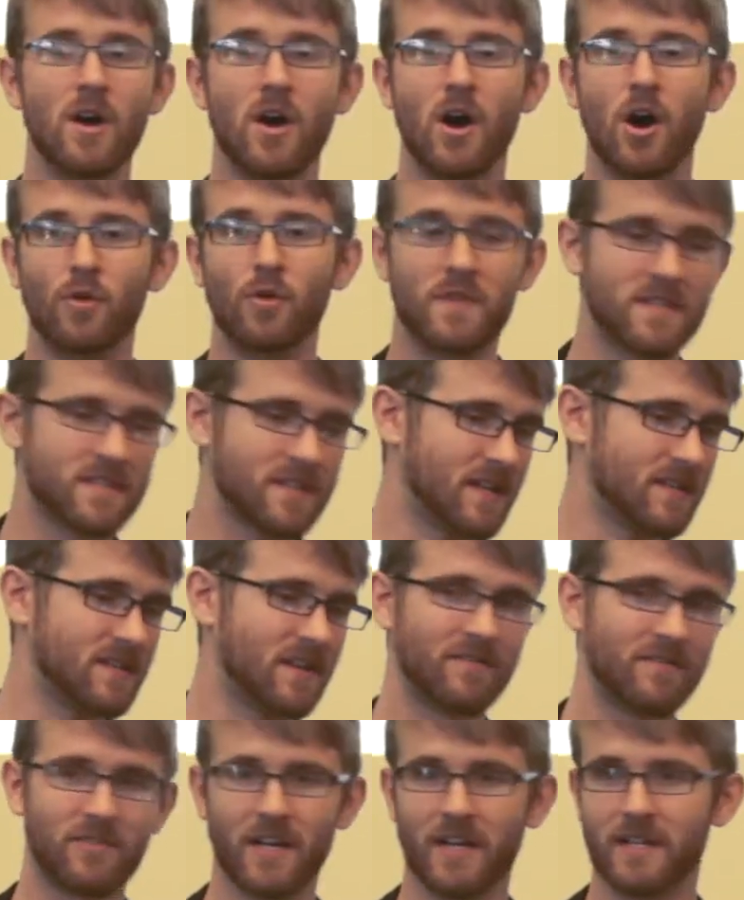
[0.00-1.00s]
Oh, this guy's
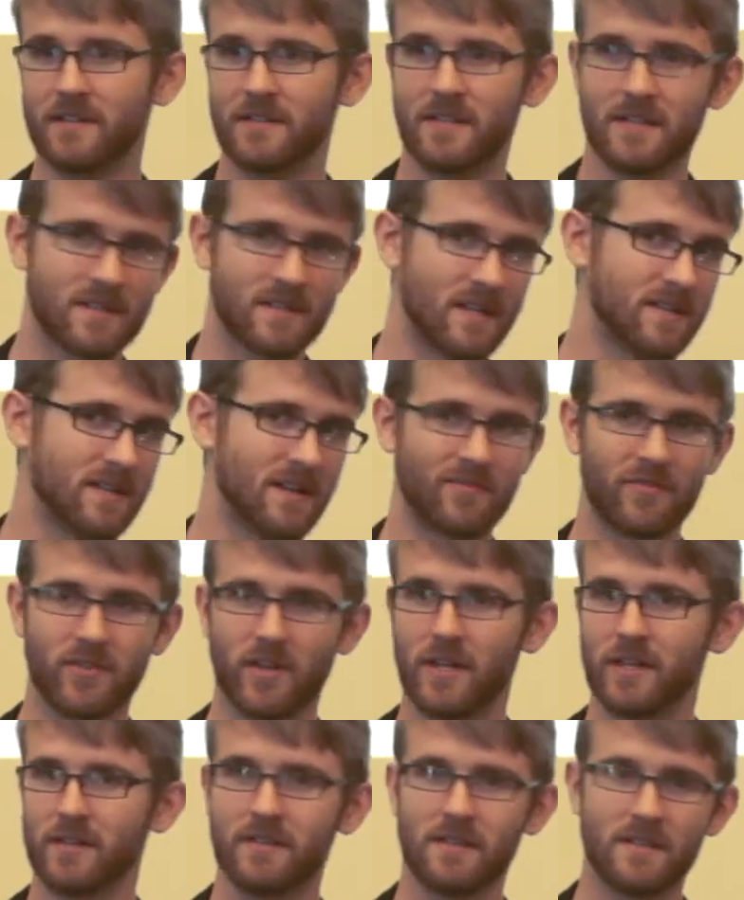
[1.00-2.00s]
offline. This guy's
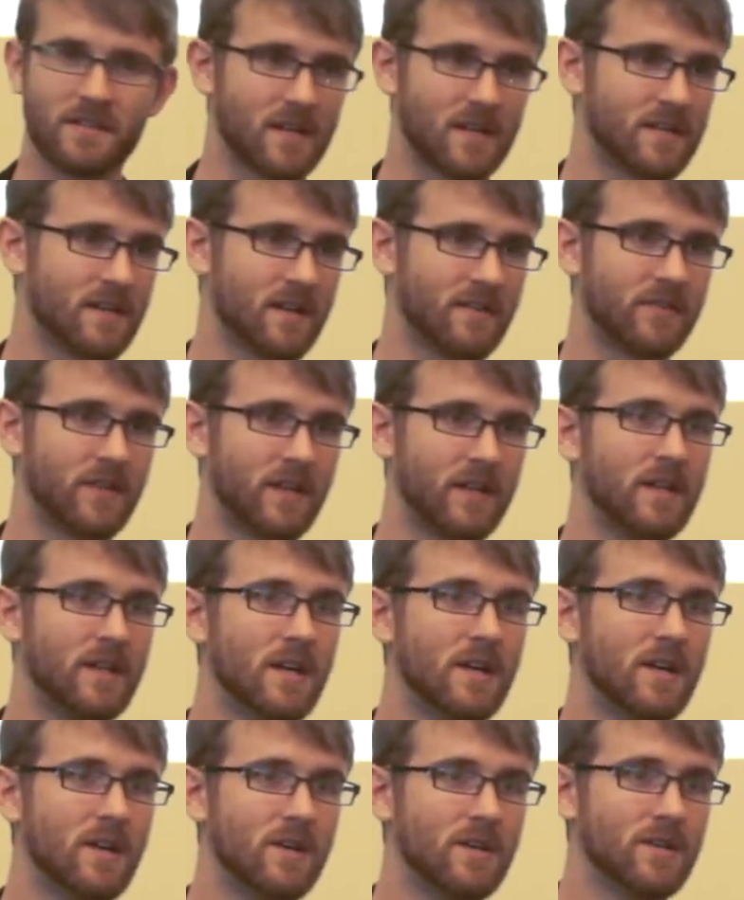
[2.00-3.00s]
offline. This guy's offline.
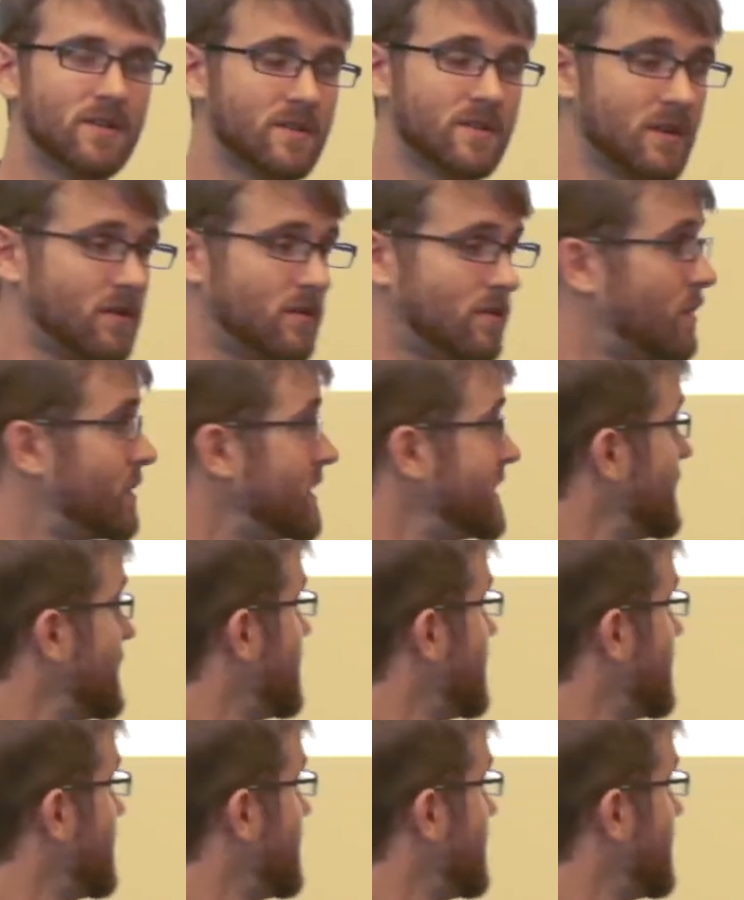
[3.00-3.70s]
So what we did